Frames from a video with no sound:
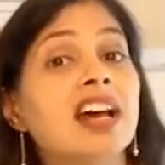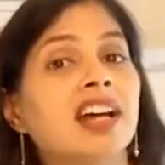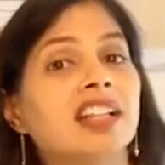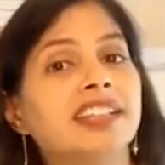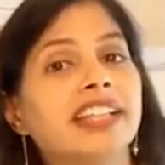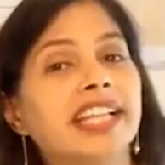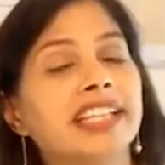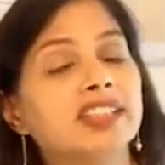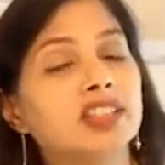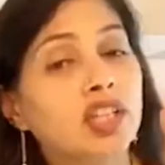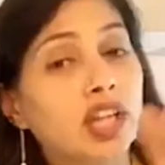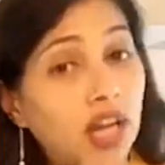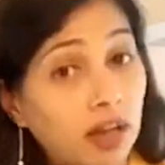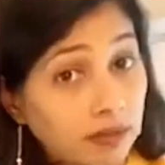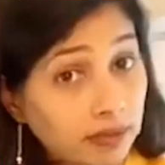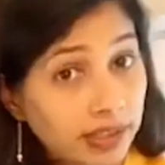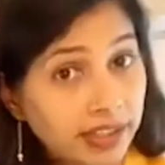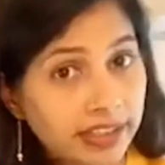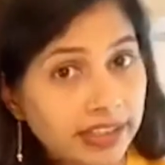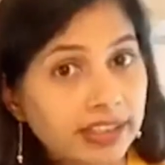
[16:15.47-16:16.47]
then
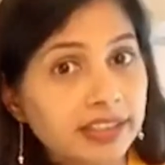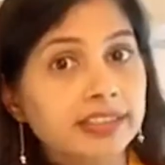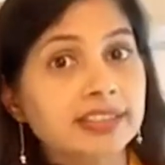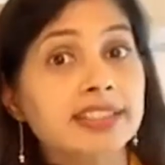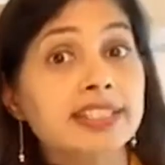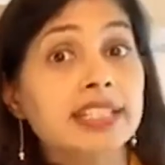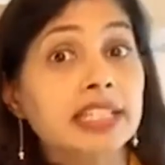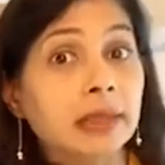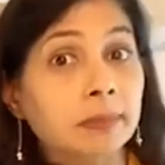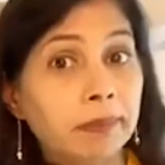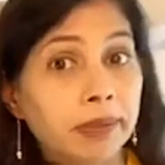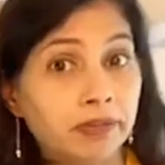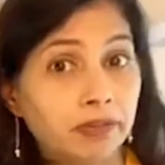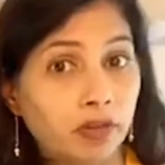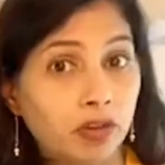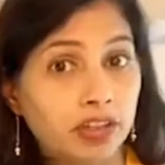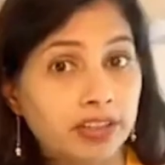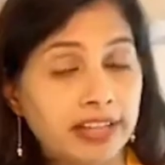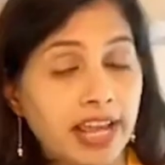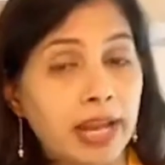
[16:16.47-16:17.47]
cover it, steep it
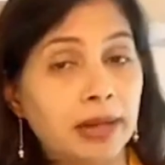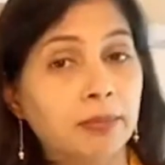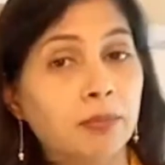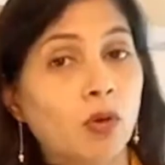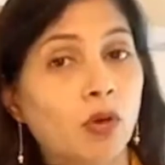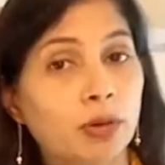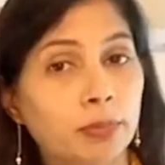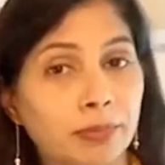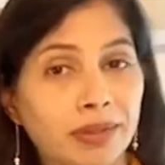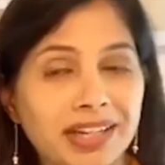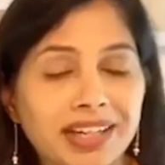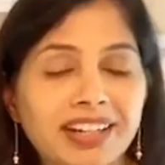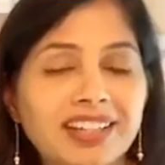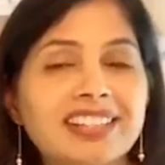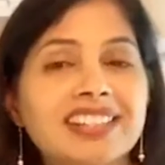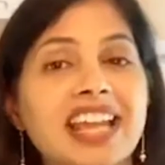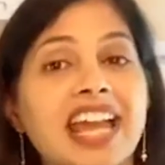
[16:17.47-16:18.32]
for 10 more minutes,